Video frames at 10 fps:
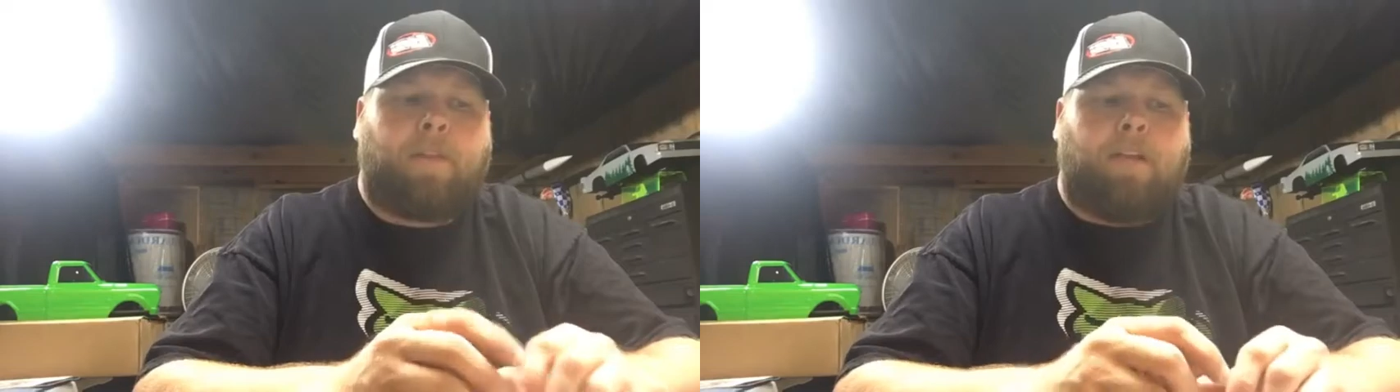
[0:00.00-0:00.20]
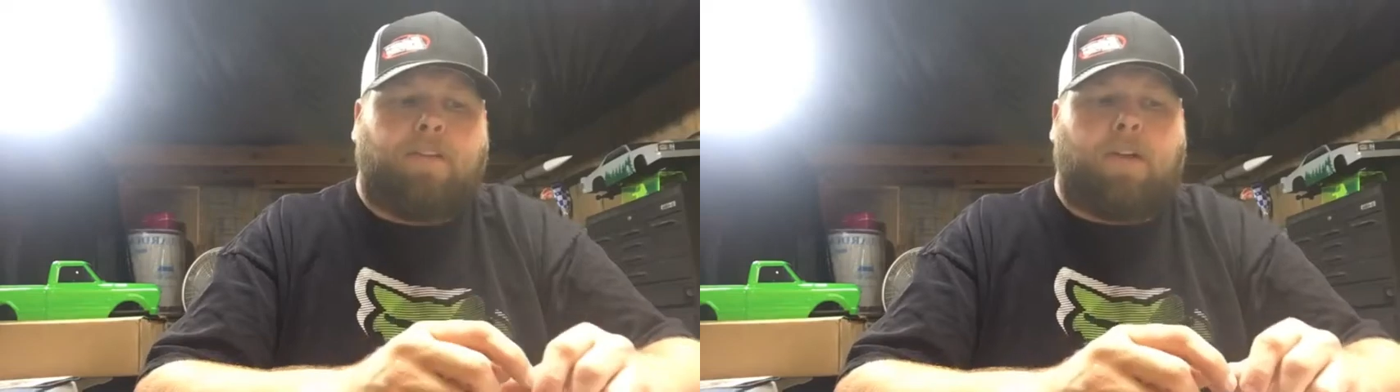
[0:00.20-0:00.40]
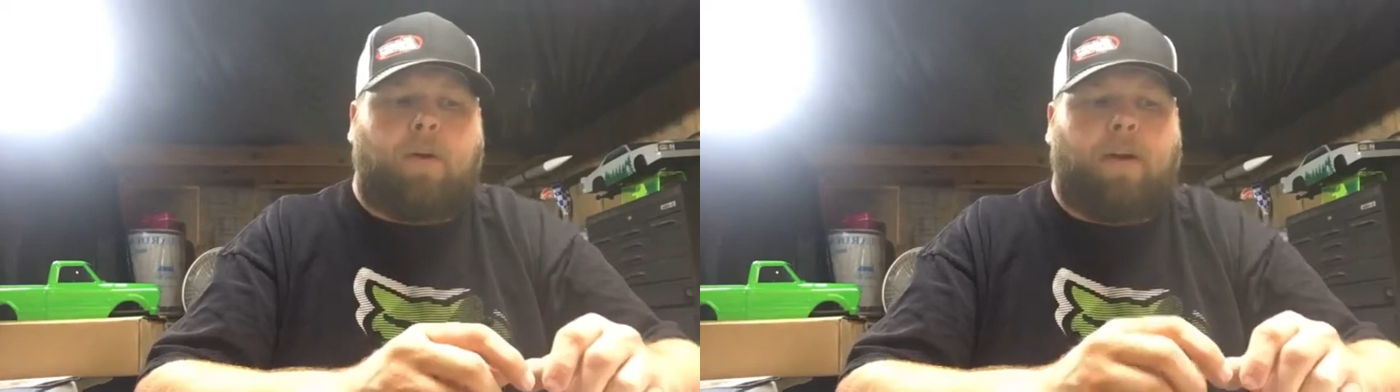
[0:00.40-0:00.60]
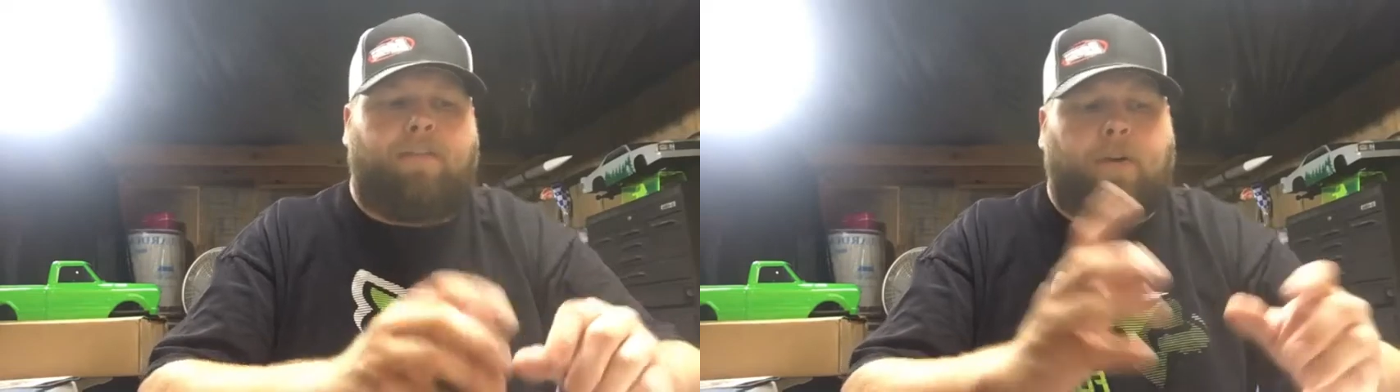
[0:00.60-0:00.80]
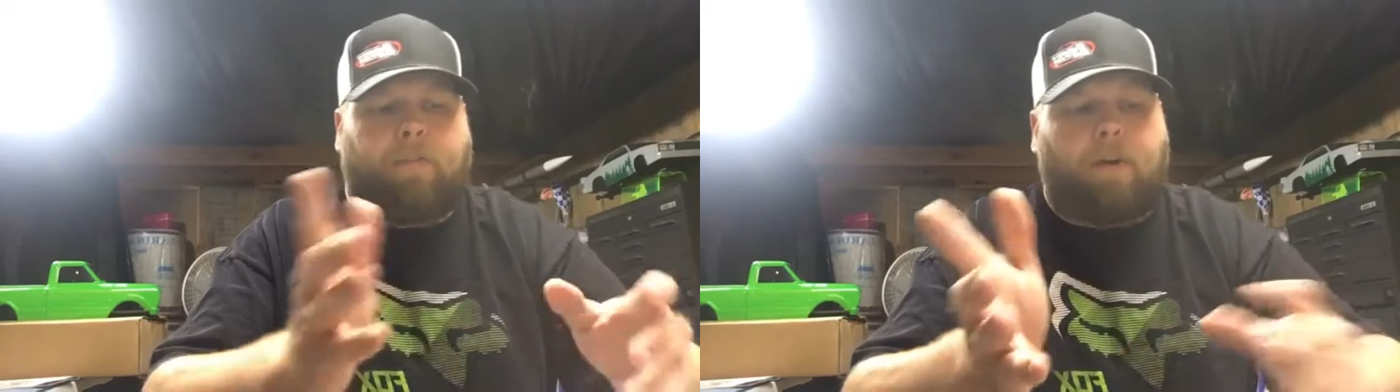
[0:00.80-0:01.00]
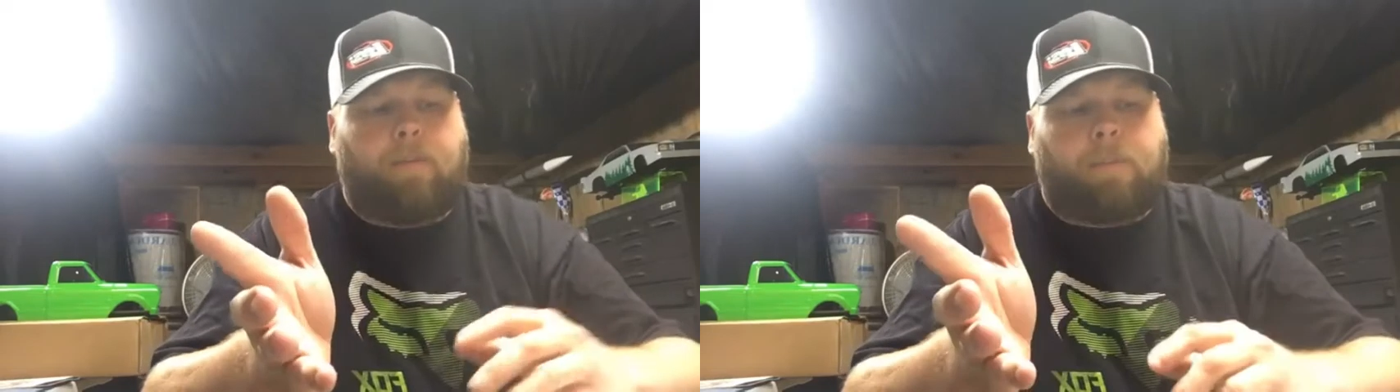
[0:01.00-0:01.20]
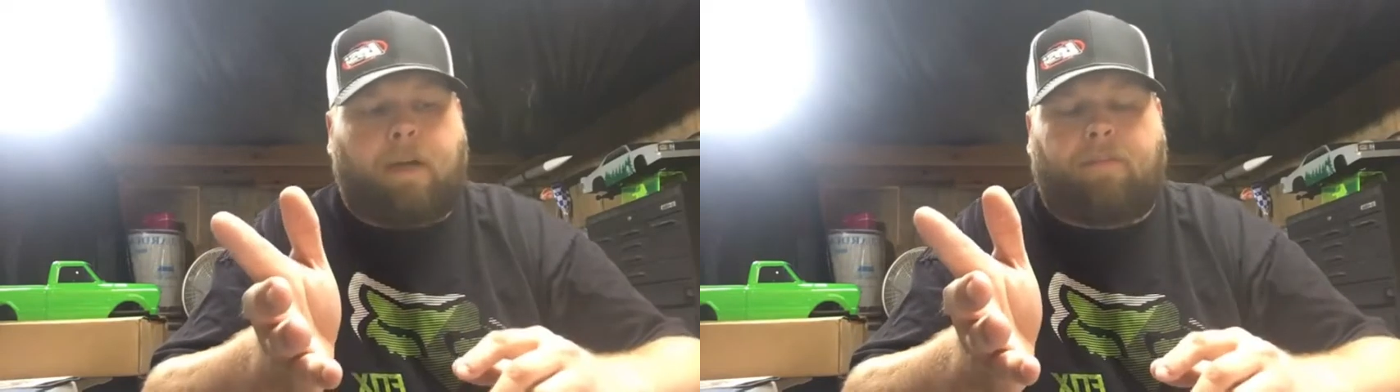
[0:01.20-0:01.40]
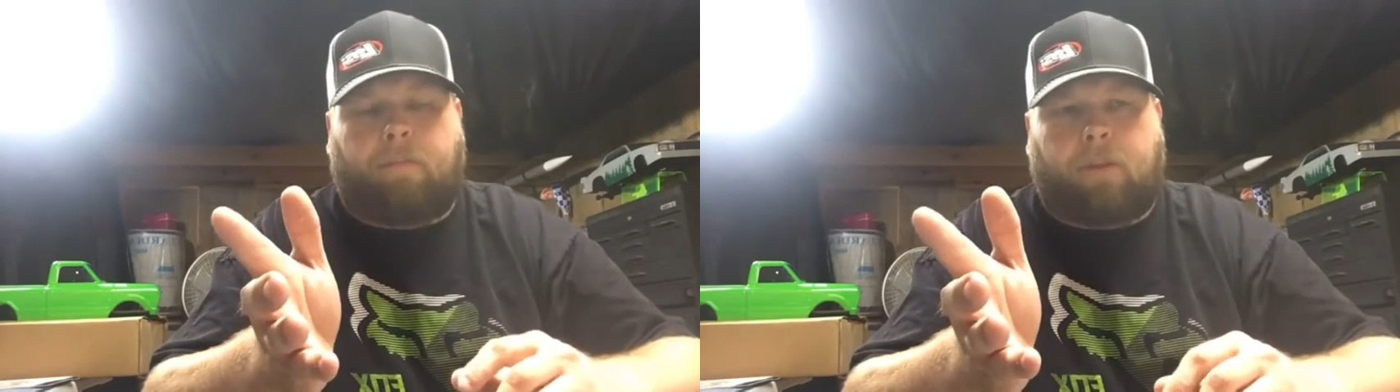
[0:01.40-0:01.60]
So if you remove a
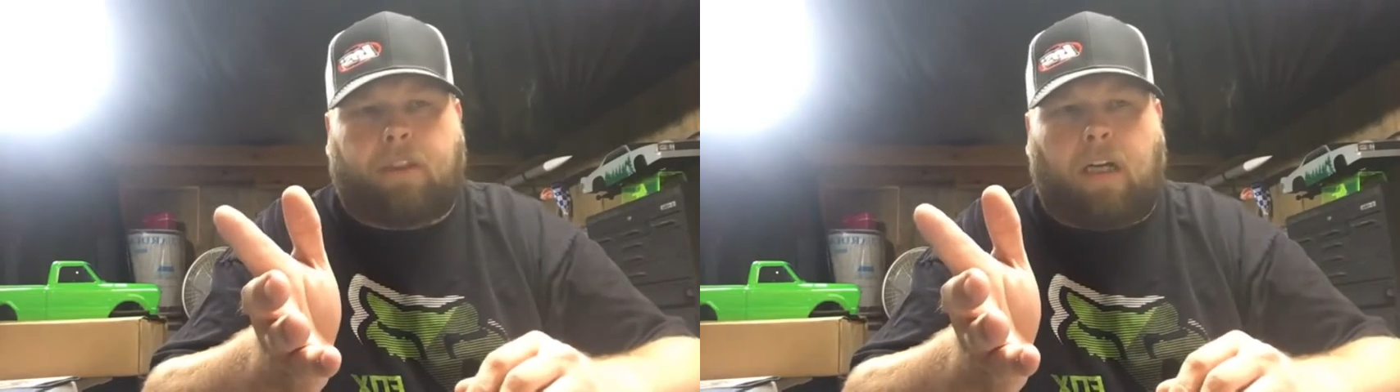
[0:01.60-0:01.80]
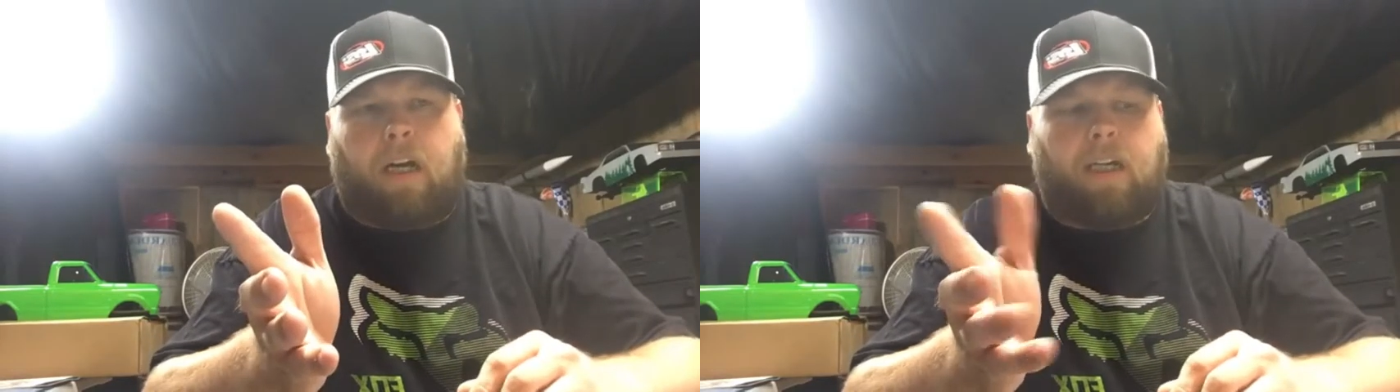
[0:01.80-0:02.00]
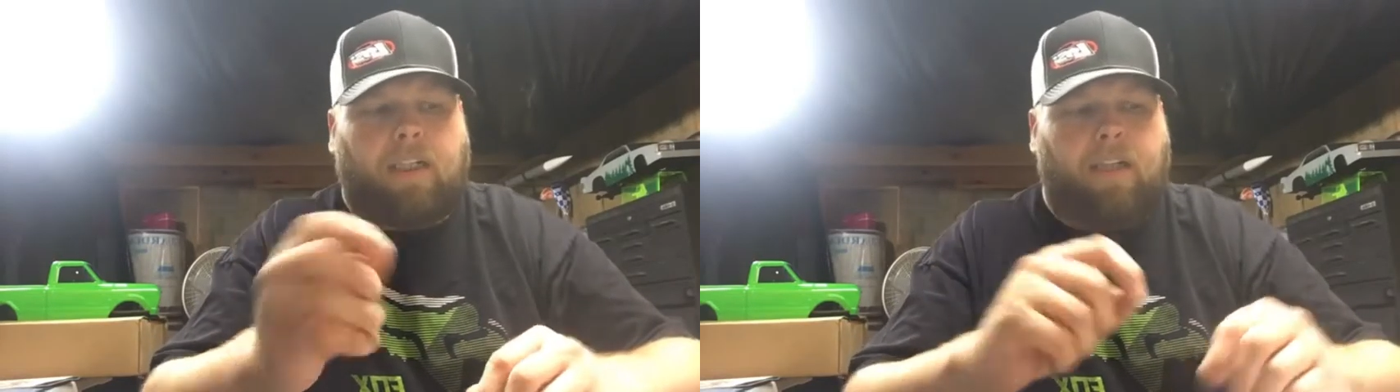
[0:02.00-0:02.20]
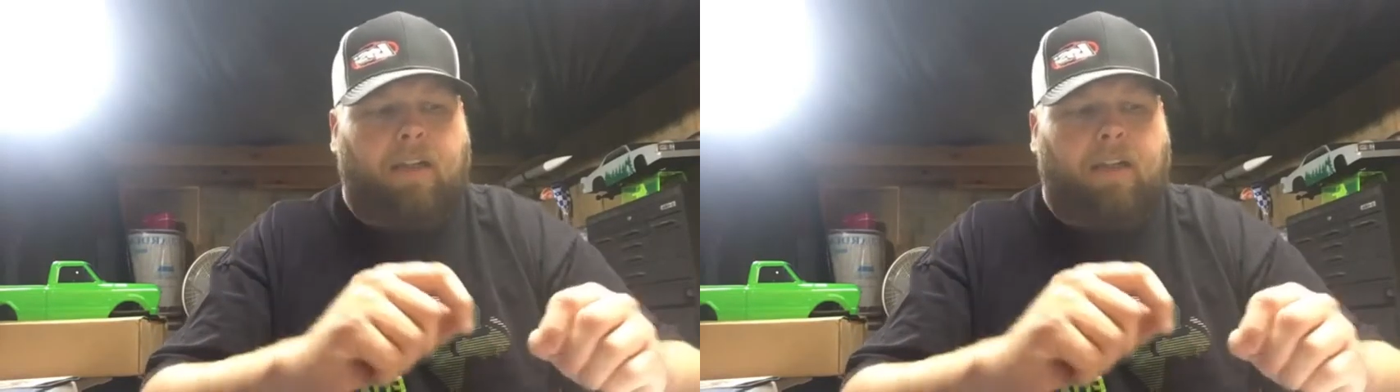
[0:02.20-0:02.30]
spring from a shock